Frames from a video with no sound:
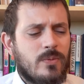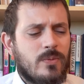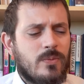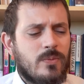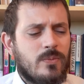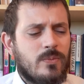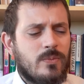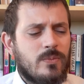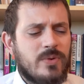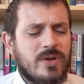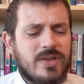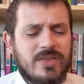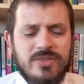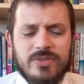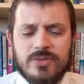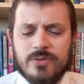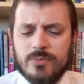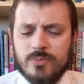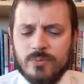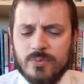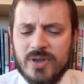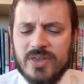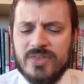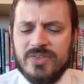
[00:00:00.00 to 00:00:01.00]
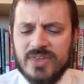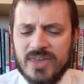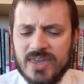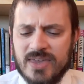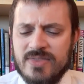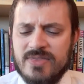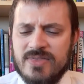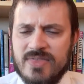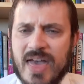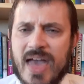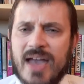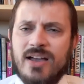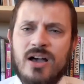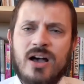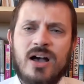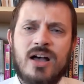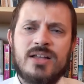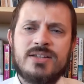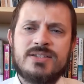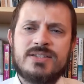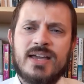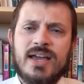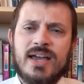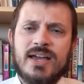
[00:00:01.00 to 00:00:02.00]
within that
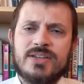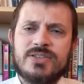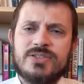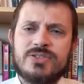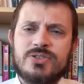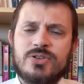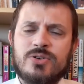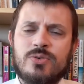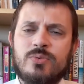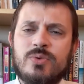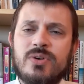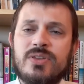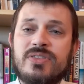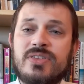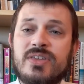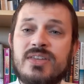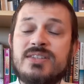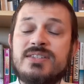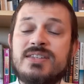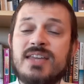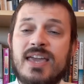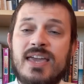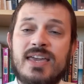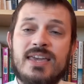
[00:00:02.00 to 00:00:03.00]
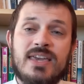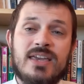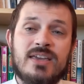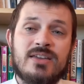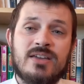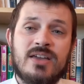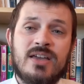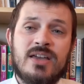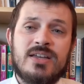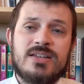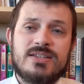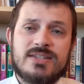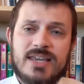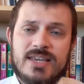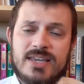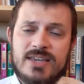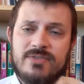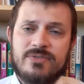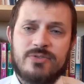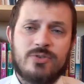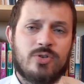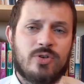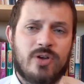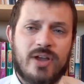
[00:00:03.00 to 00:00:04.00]
context, within taking
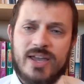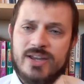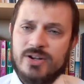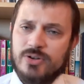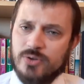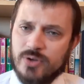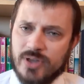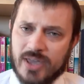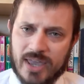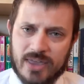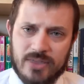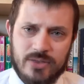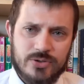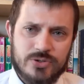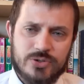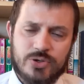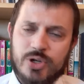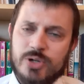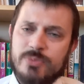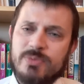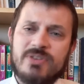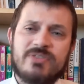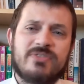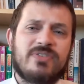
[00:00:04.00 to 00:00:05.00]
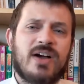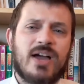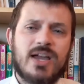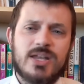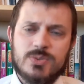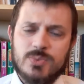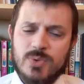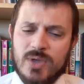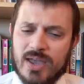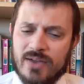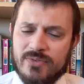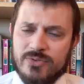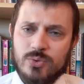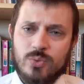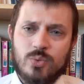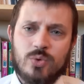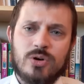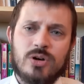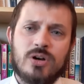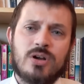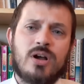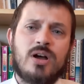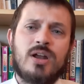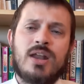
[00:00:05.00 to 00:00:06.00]
for granted, okay, there's going to be fights, we have to
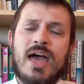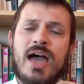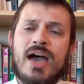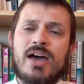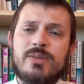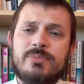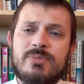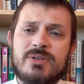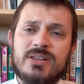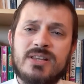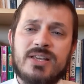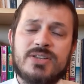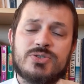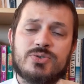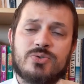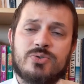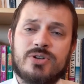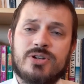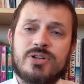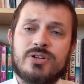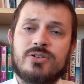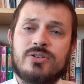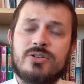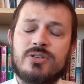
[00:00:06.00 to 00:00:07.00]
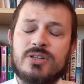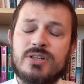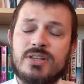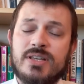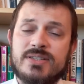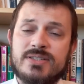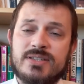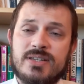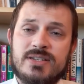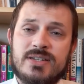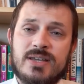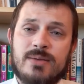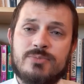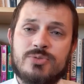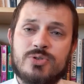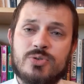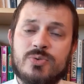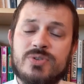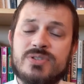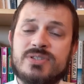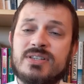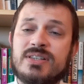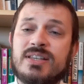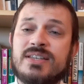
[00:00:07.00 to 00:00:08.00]
work on how to be less critical and less
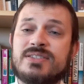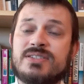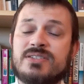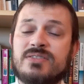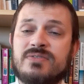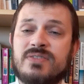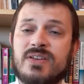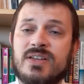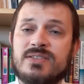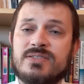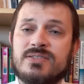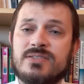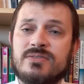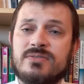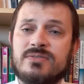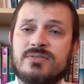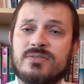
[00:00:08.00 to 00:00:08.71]
contemptuous and less defensive.